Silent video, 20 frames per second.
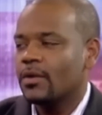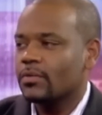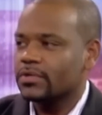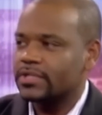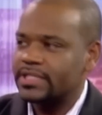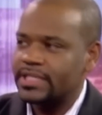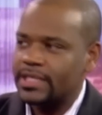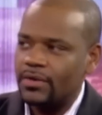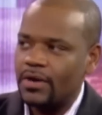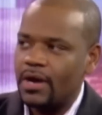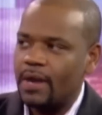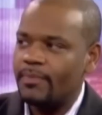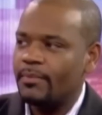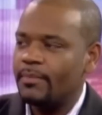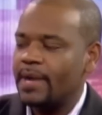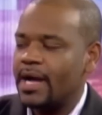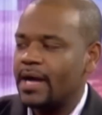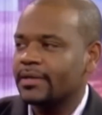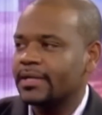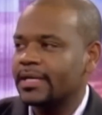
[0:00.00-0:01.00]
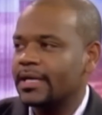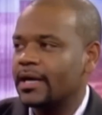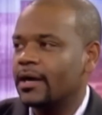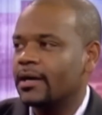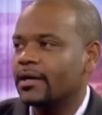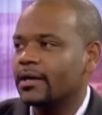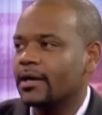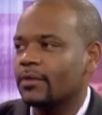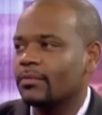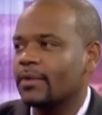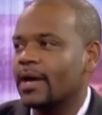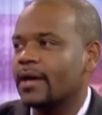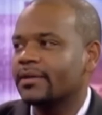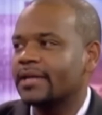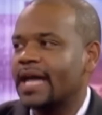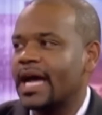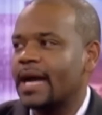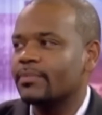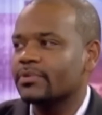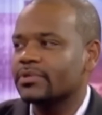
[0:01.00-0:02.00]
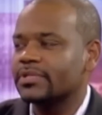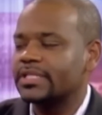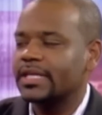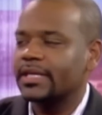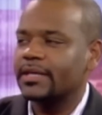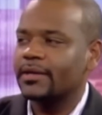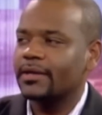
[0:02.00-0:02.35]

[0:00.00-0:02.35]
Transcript: We're still up about around 9%.